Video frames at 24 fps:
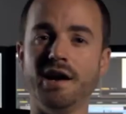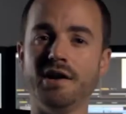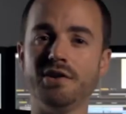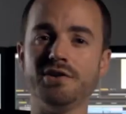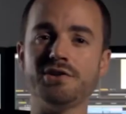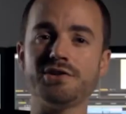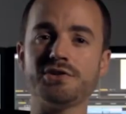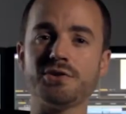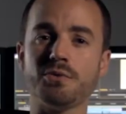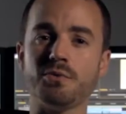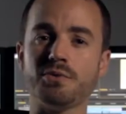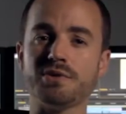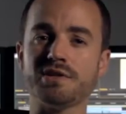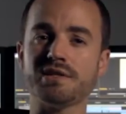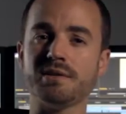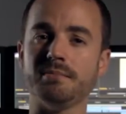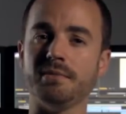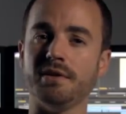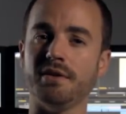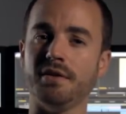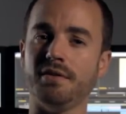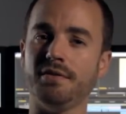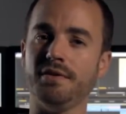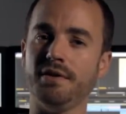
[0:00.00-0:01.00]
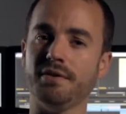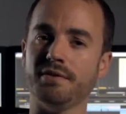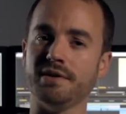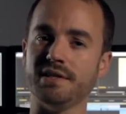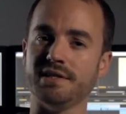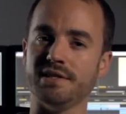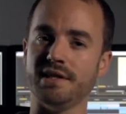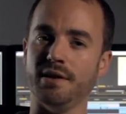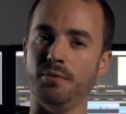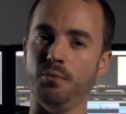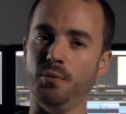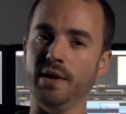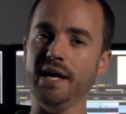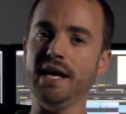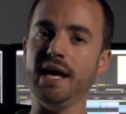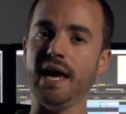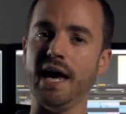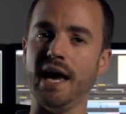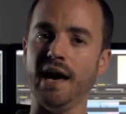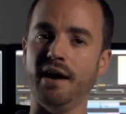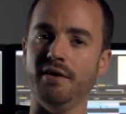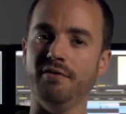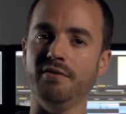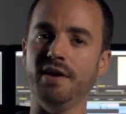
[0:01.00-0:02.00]
underscores some of the theories that we
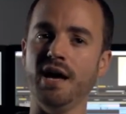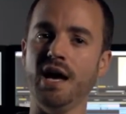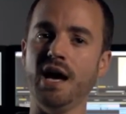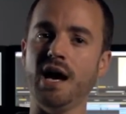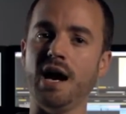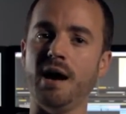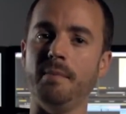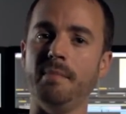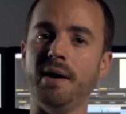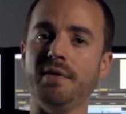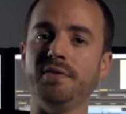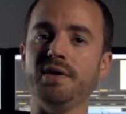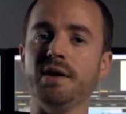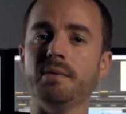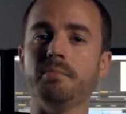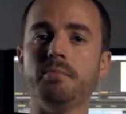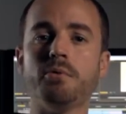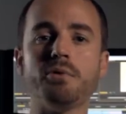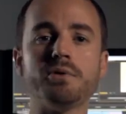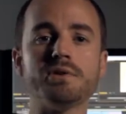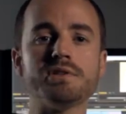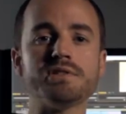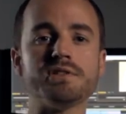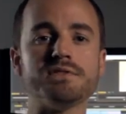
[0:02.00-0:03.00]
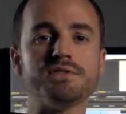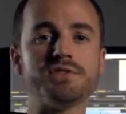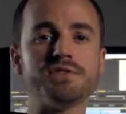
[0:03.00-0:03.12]
have about the importance of